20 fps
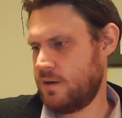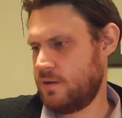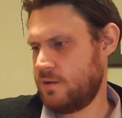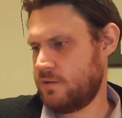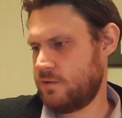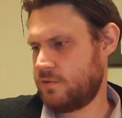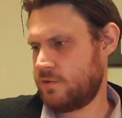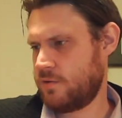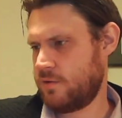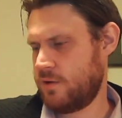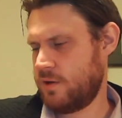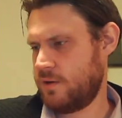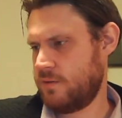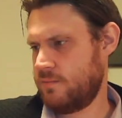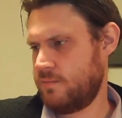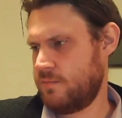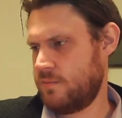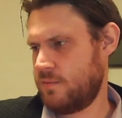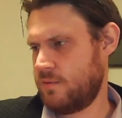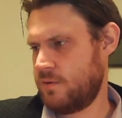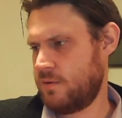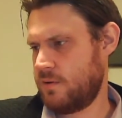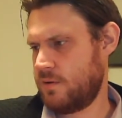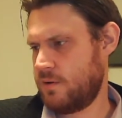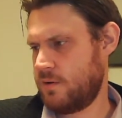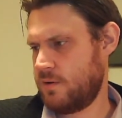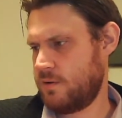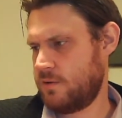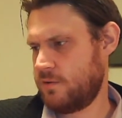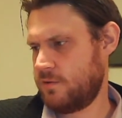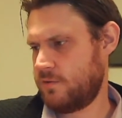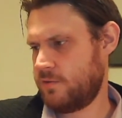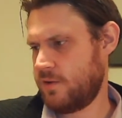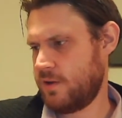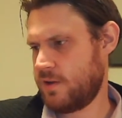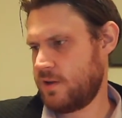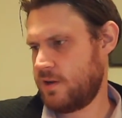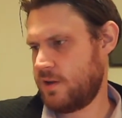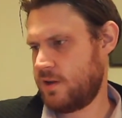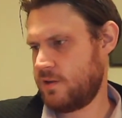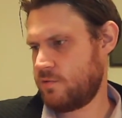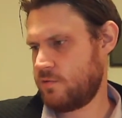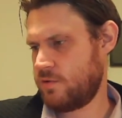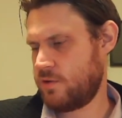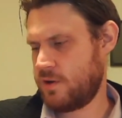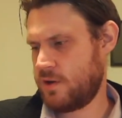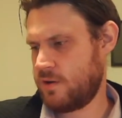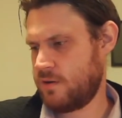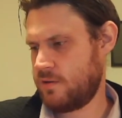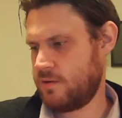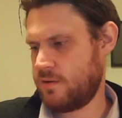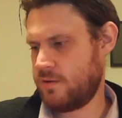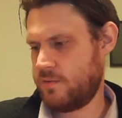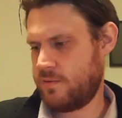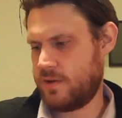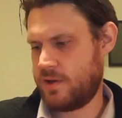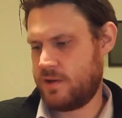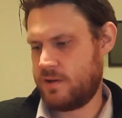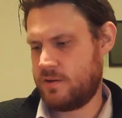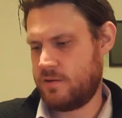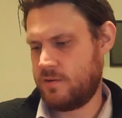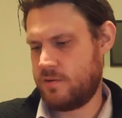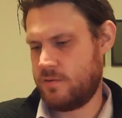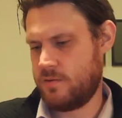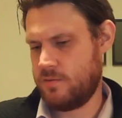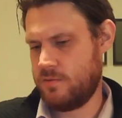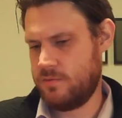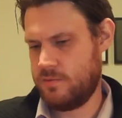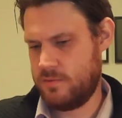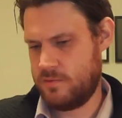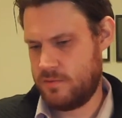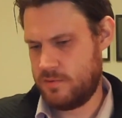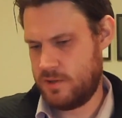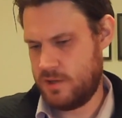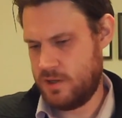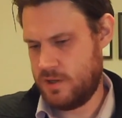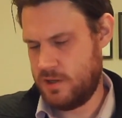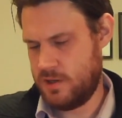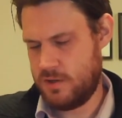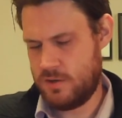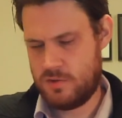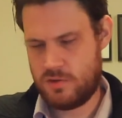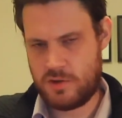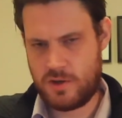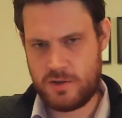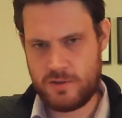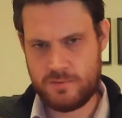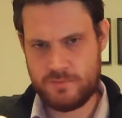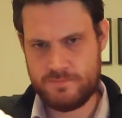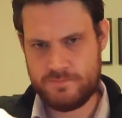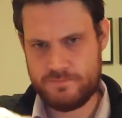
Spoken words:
So yeah, second Edradour I've had on the channel.